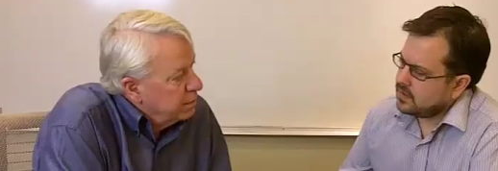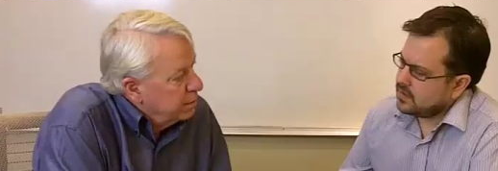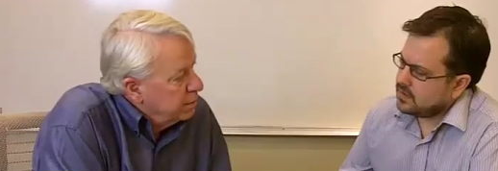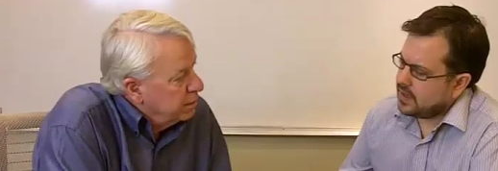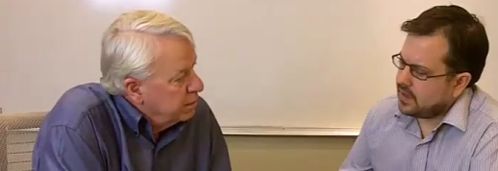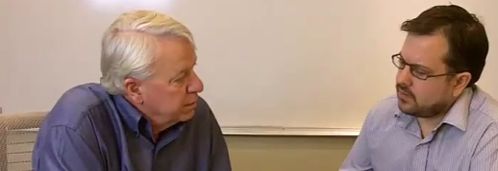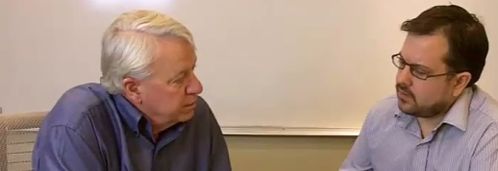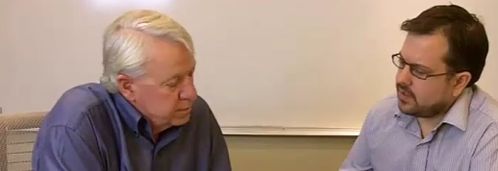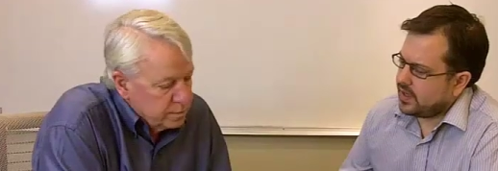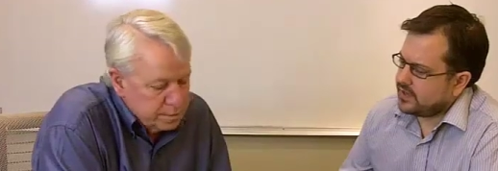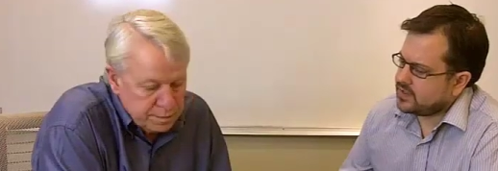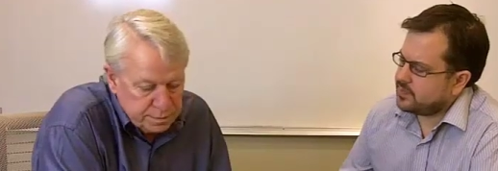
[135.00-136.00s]
Speaker 1: Now, when
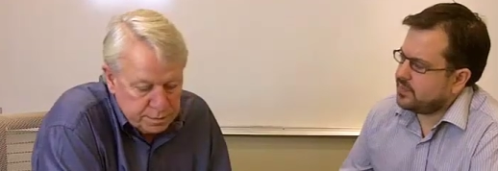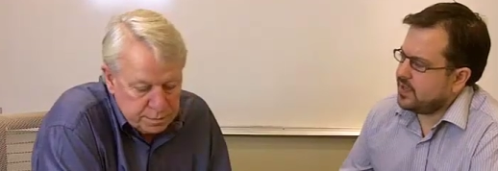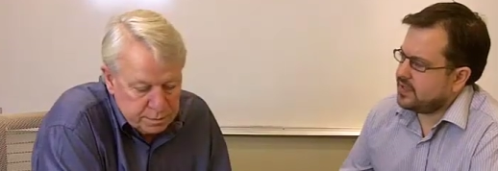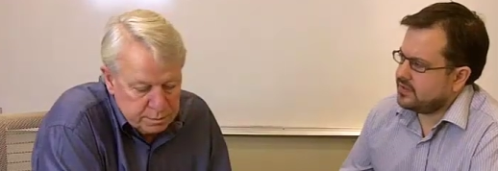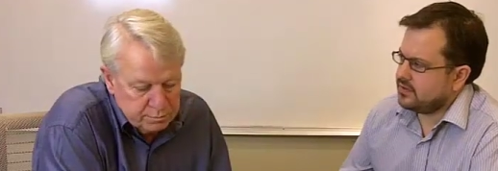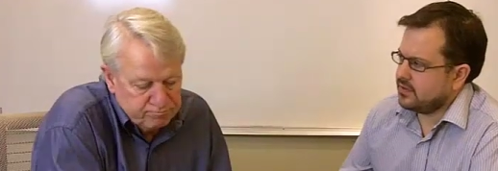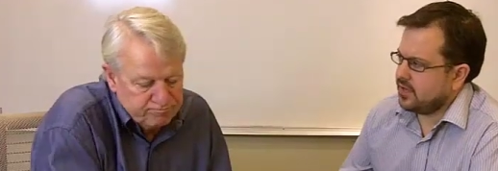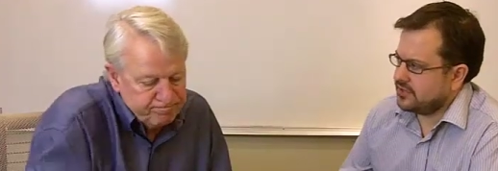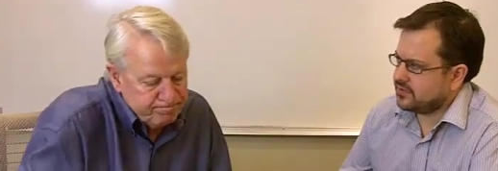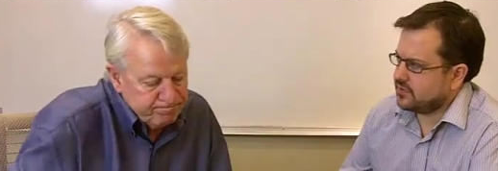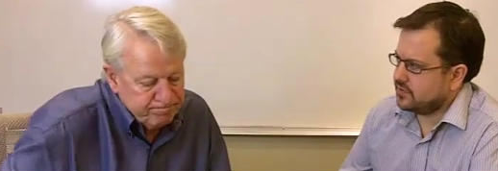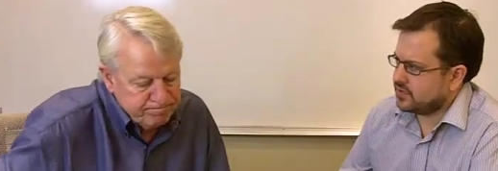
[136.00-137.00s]
I speak to
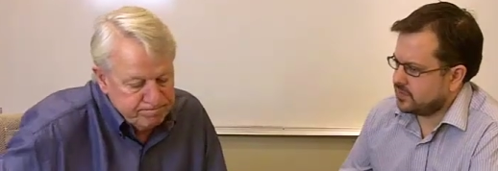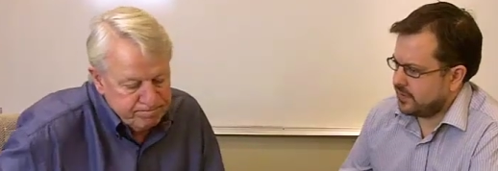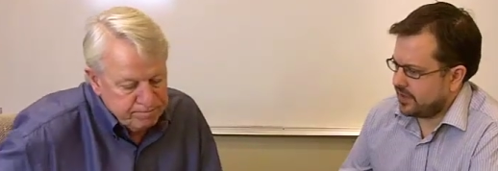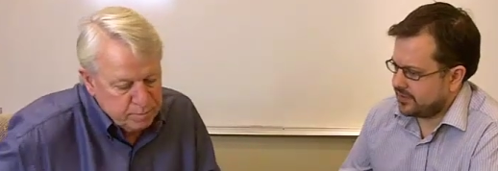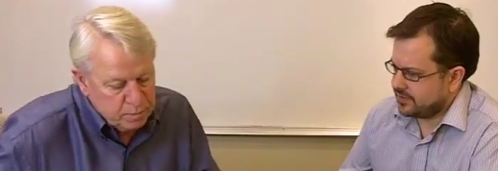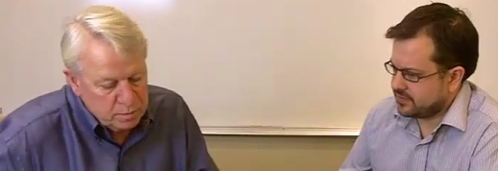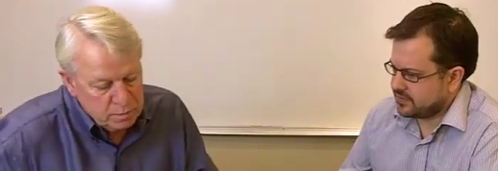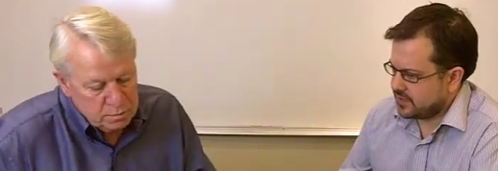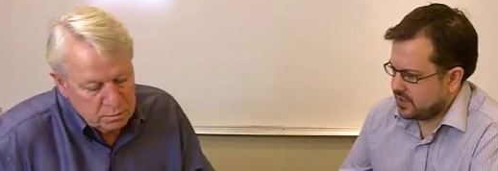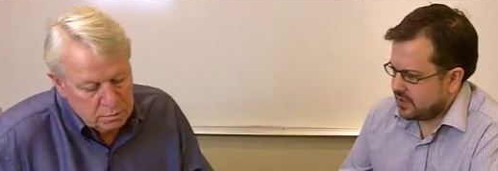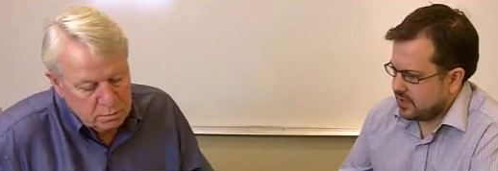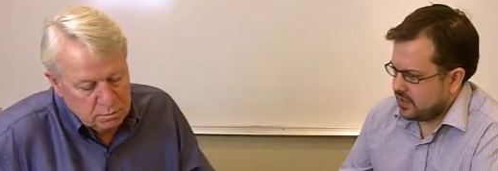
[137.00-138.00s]
electrical inspectors
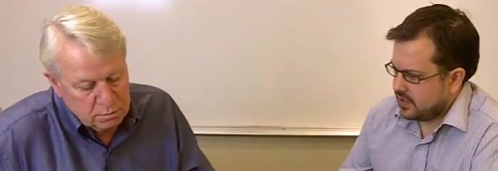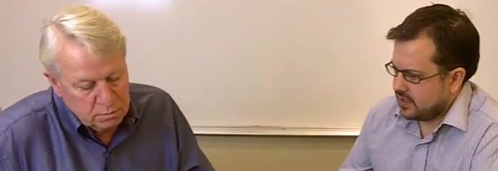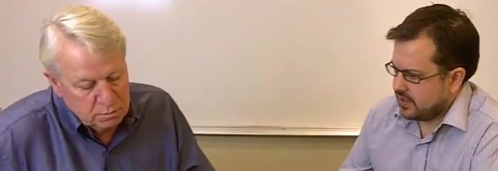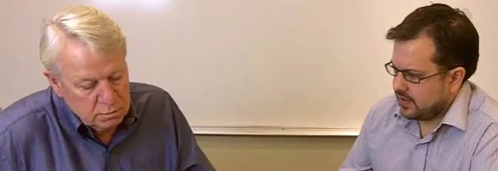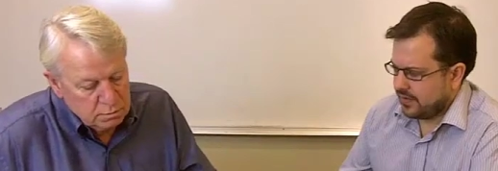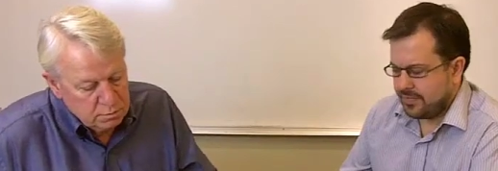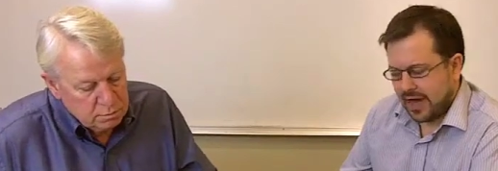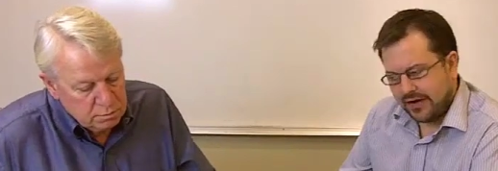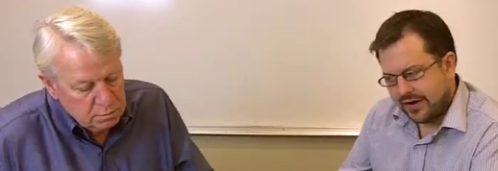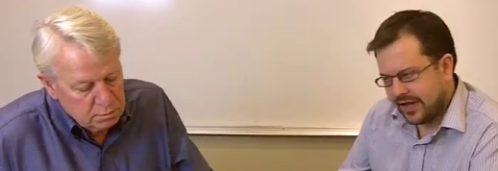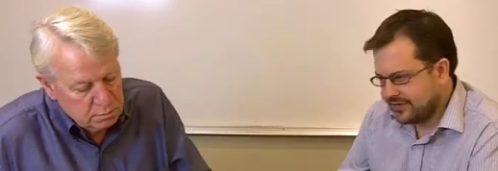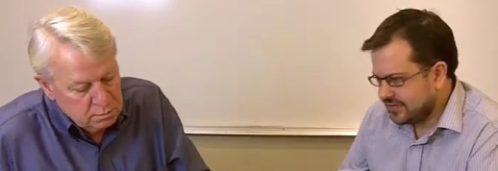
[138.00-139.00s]

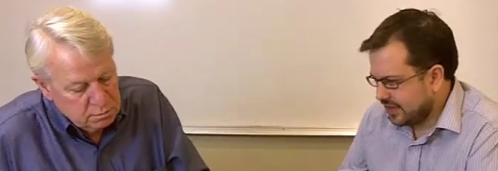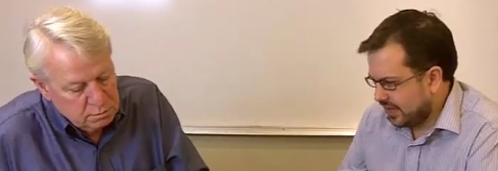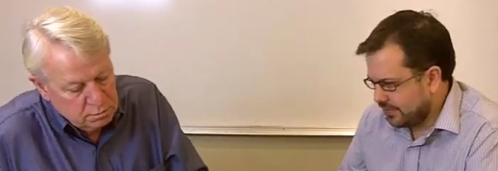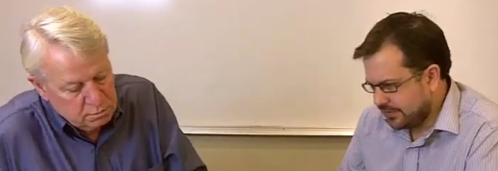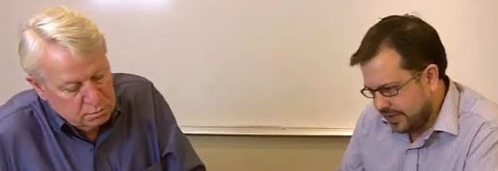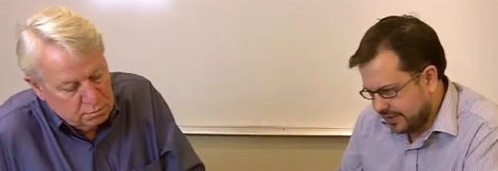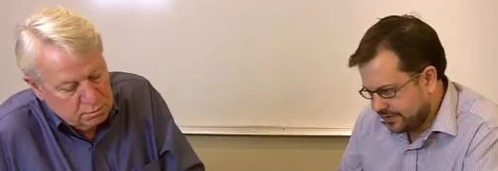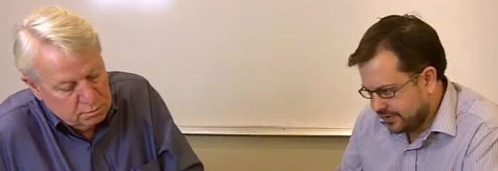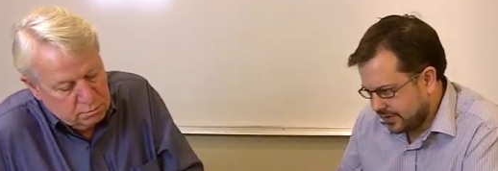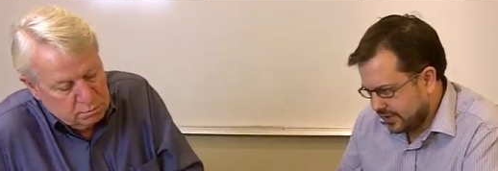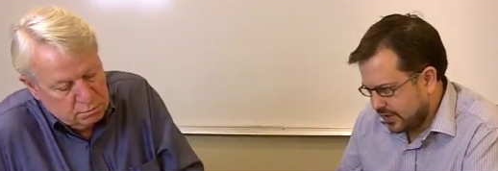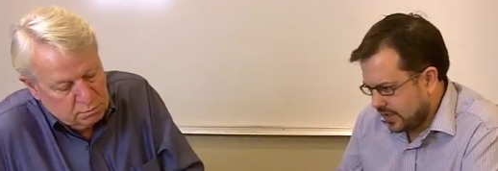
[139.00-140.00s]
about A F C I
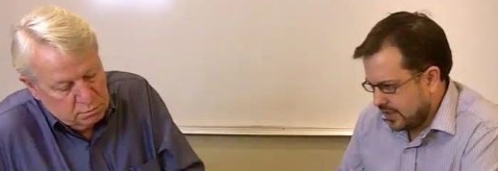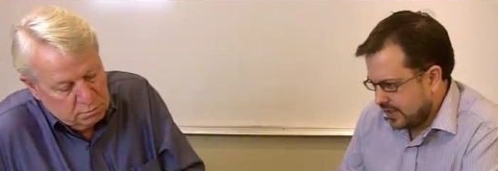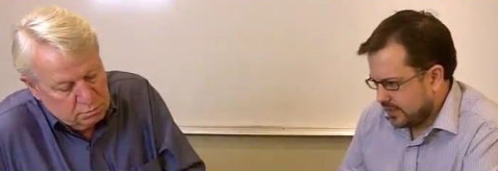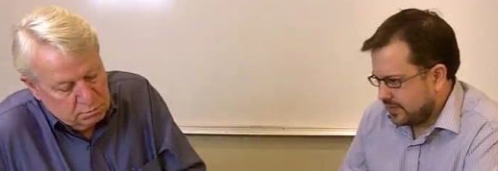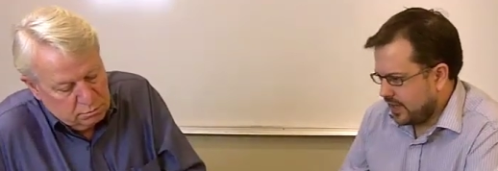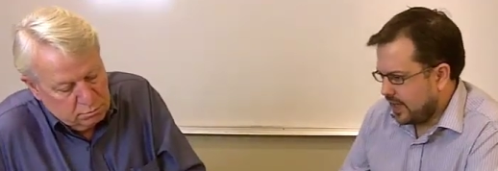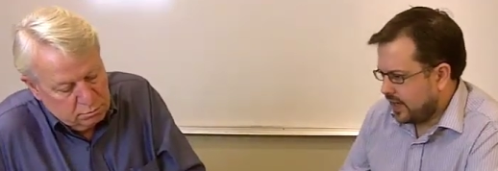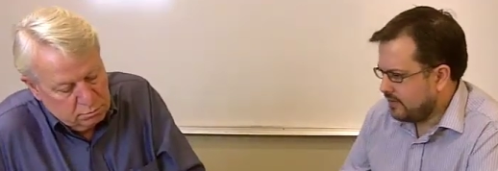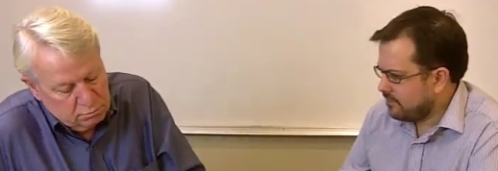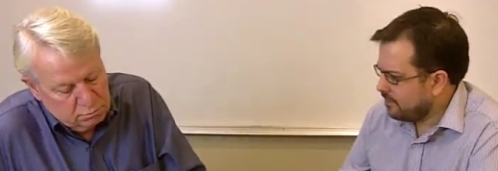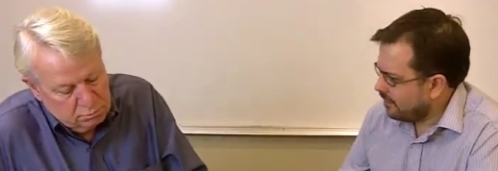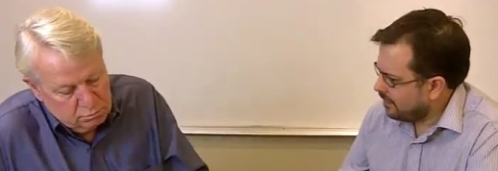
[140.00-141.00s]
protection,
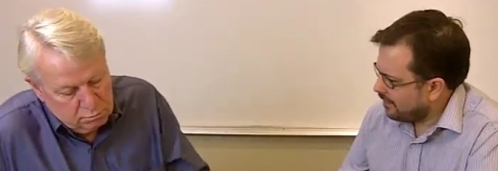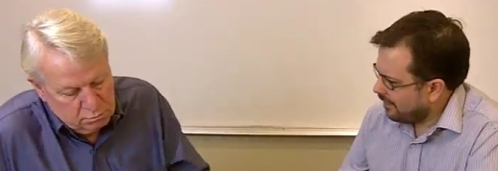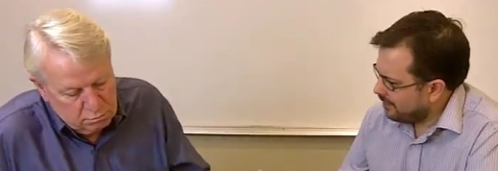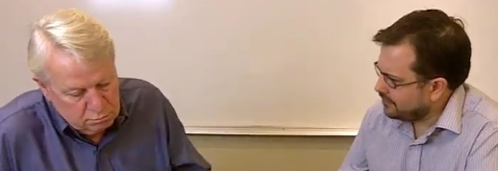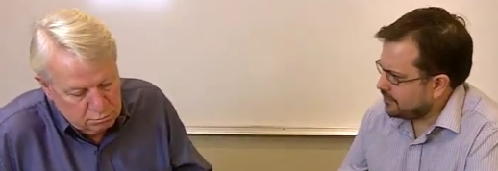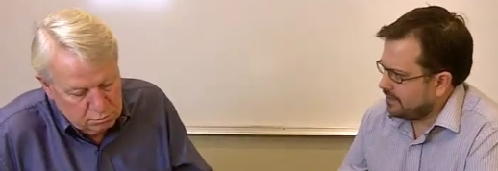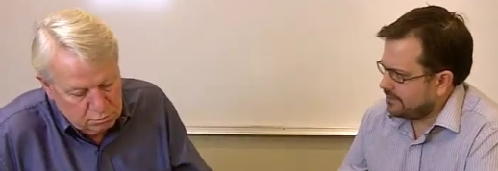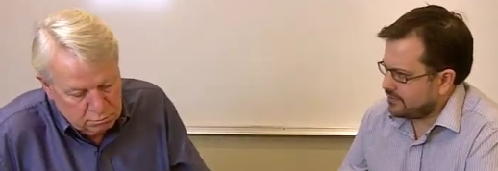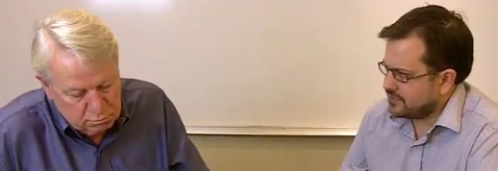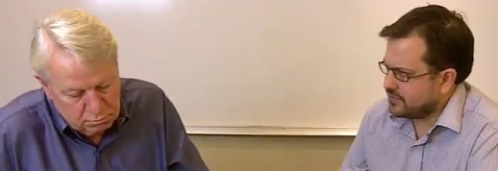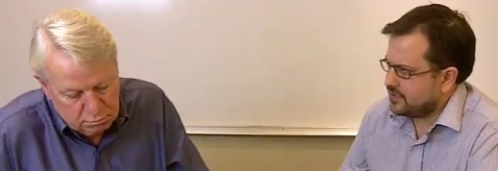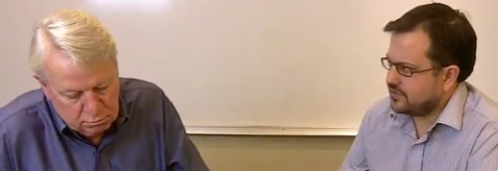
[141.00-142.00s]
they often
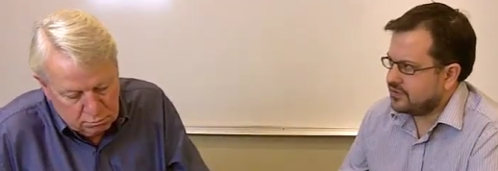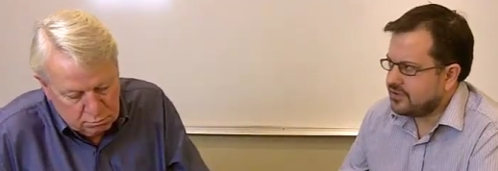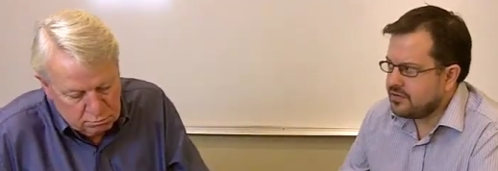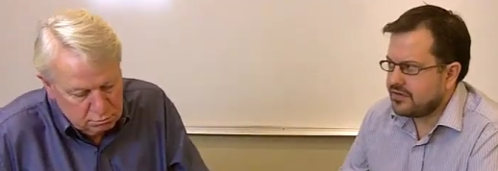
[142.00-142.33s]
reference the two